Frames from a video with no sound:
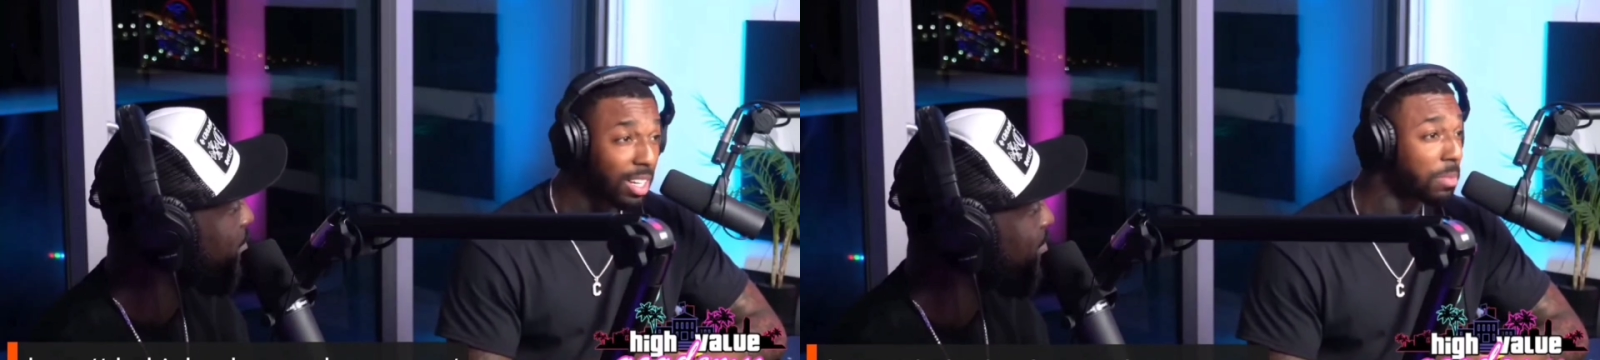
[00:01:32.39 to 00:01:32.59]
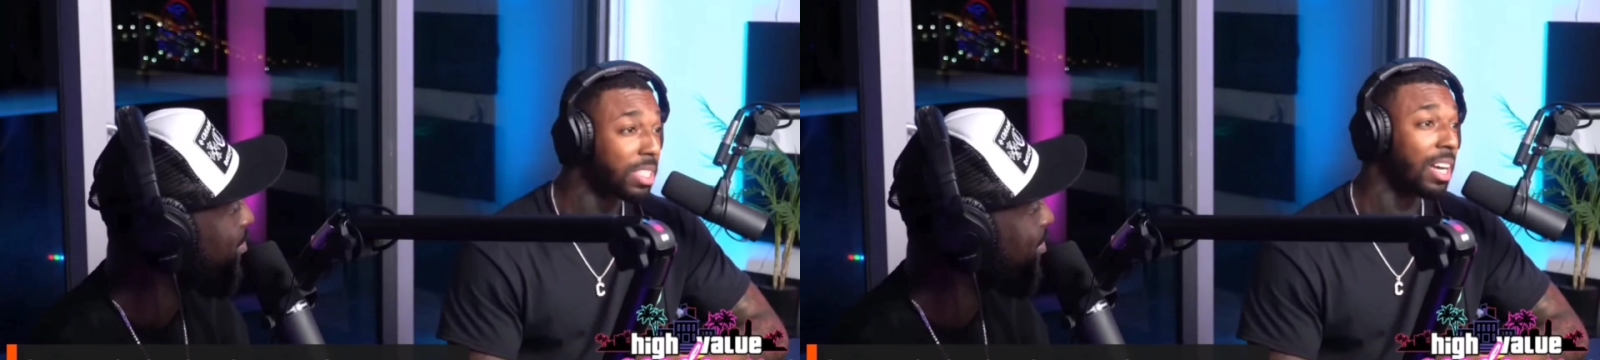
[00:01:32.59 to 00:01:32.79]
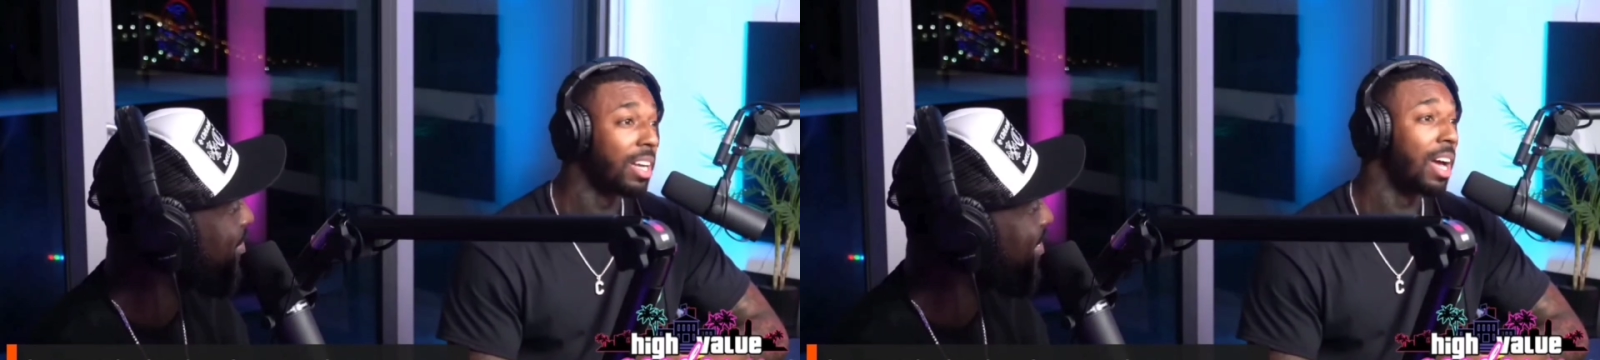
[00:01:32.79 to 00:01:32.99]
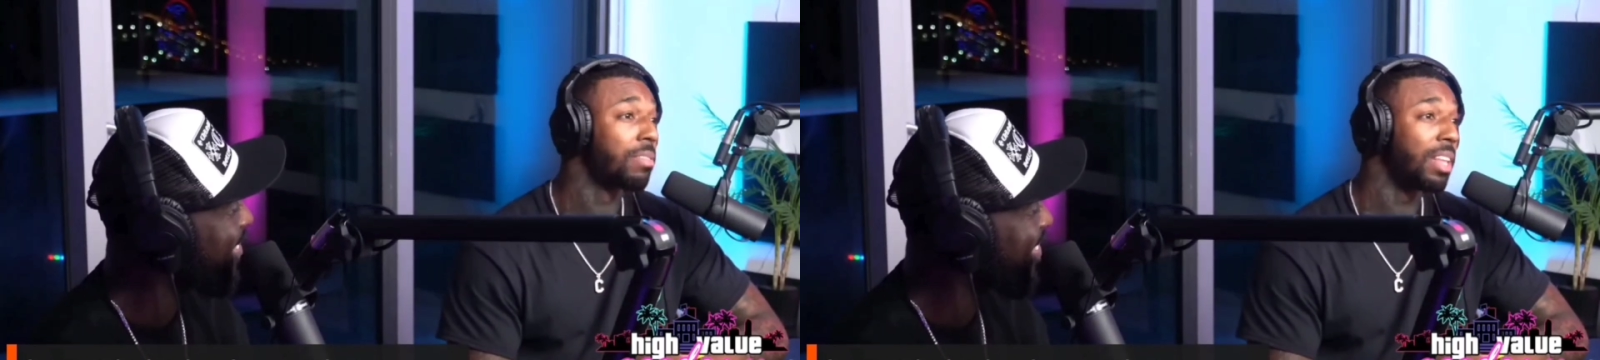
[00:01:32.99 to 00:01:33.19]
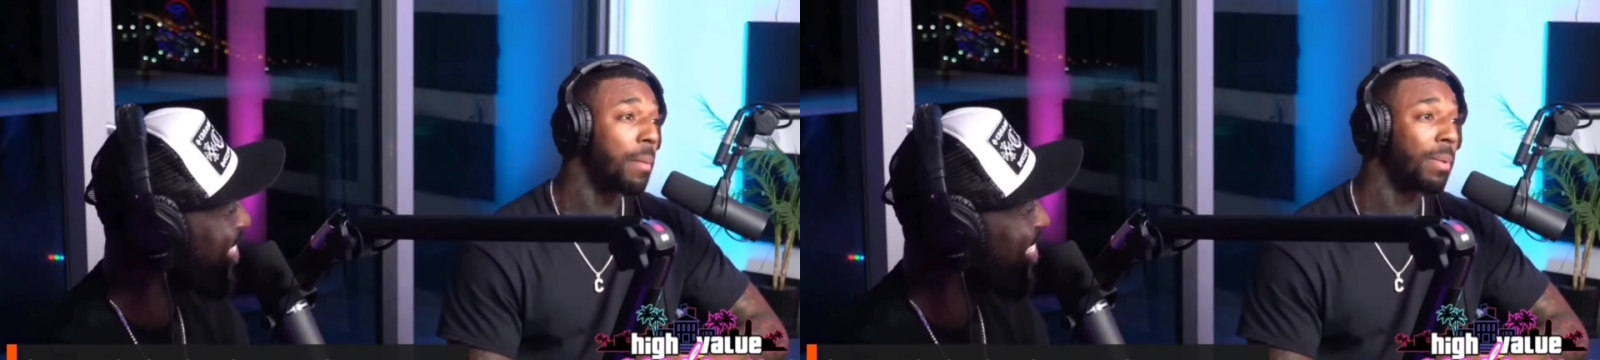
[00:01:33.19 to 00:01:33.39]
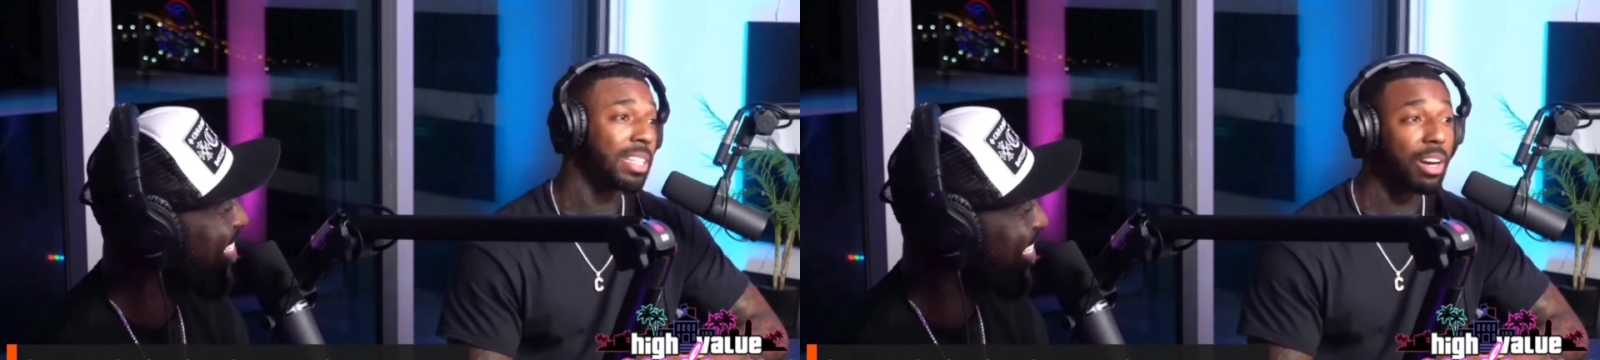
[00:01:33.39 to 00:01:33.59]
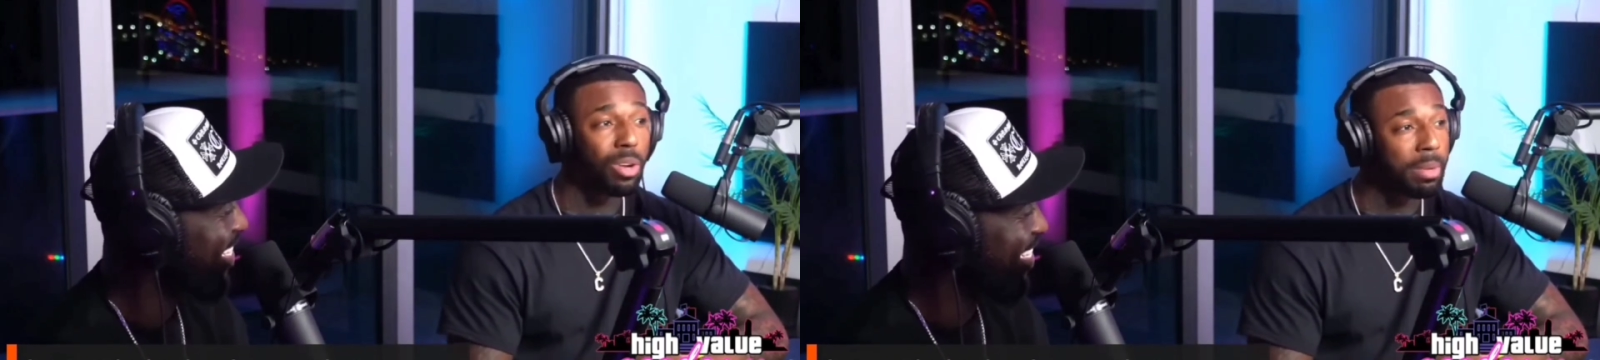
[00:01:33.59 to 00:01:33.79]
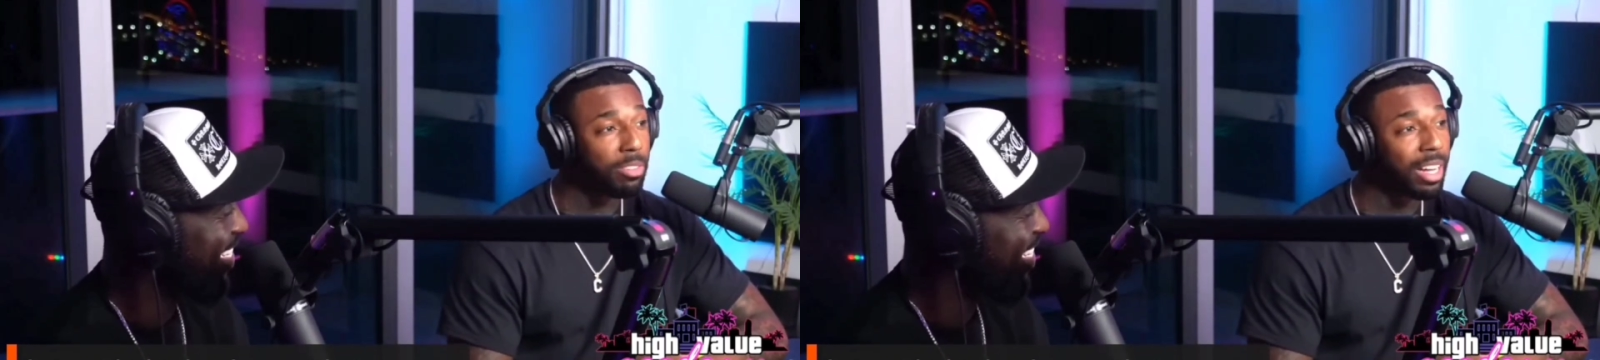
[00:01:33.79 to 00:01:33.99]
Yeah, right. yeah, yeah. I don't
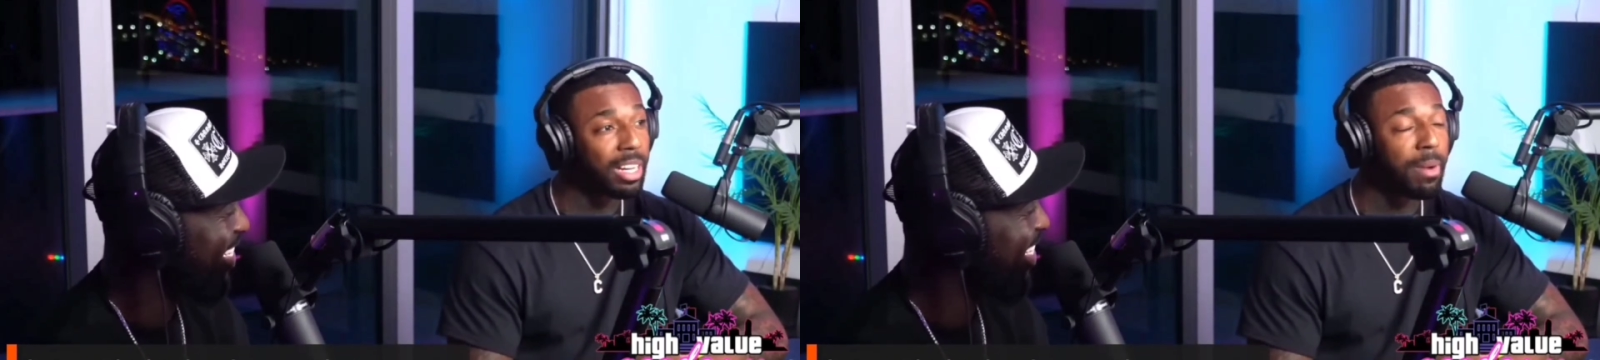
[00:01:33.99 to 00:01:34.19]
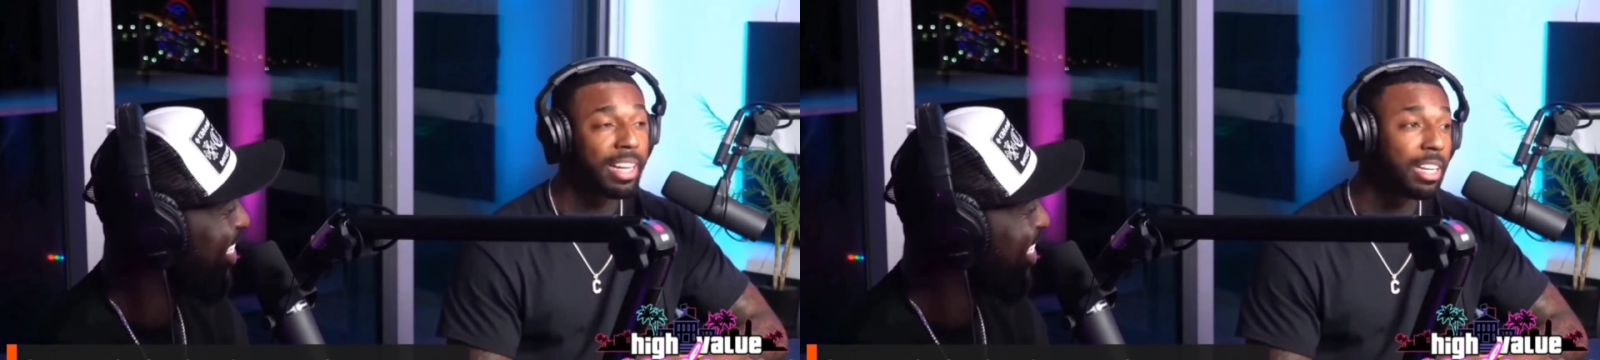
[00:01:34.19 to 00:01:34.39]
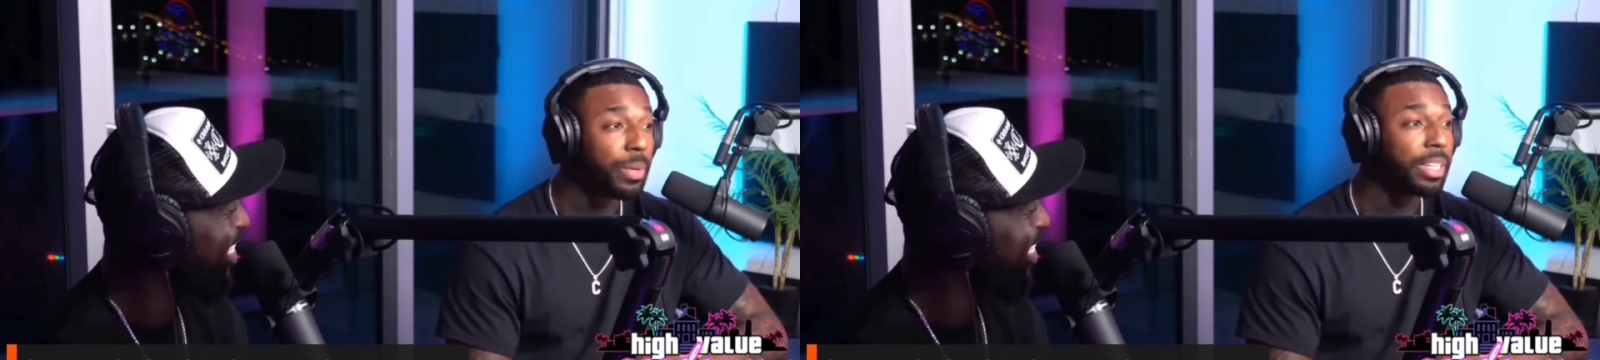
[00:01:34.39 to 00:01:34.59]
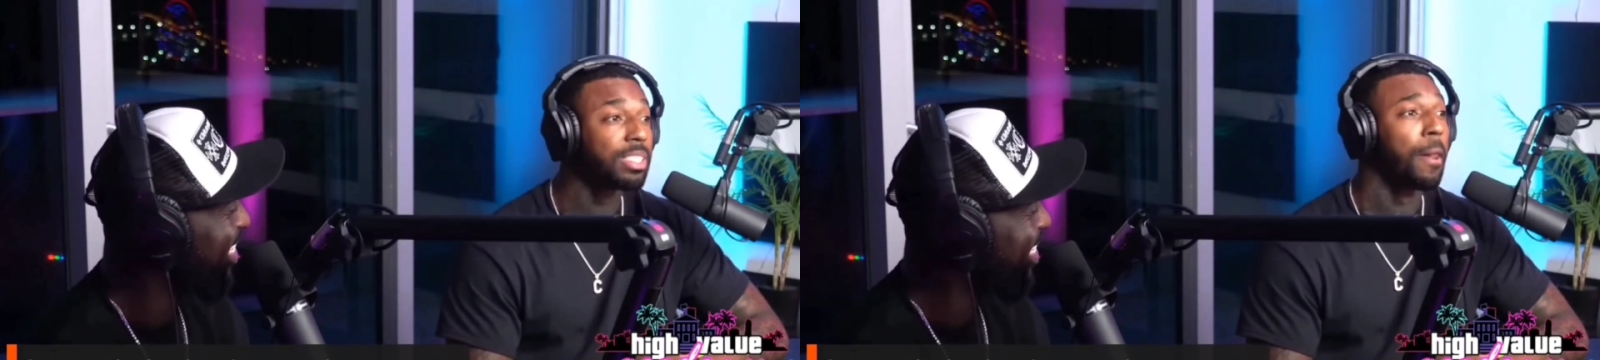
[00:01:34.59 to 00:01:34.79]
want to be around anybody, anyways.